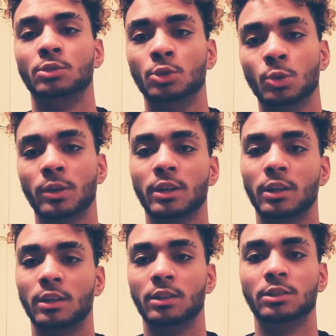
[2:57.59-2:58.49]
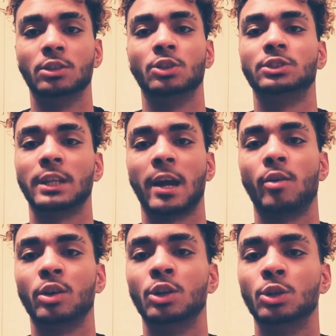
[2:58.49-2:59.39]
Do it, you know, see
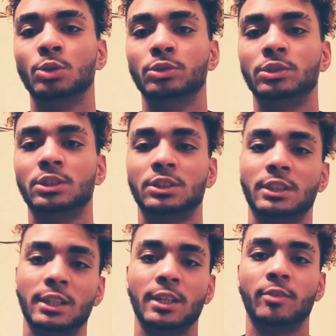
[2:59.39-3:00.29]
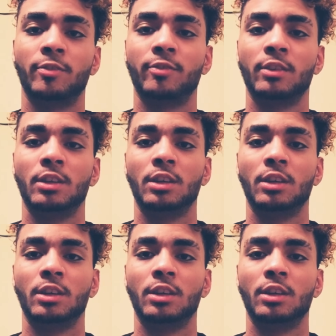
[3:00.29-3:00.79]
how it goes, see if